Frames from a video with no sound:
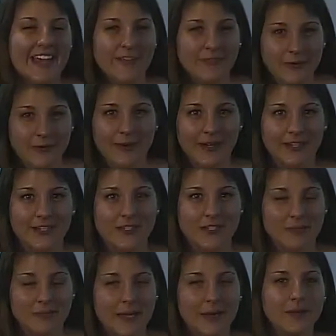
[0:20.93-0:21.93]
everyone
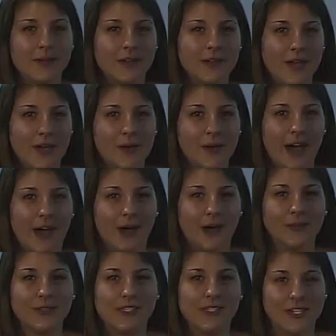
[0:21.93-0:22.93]
should be able to know
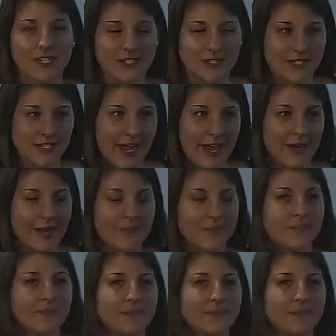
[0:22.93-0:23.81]
how to change a tire.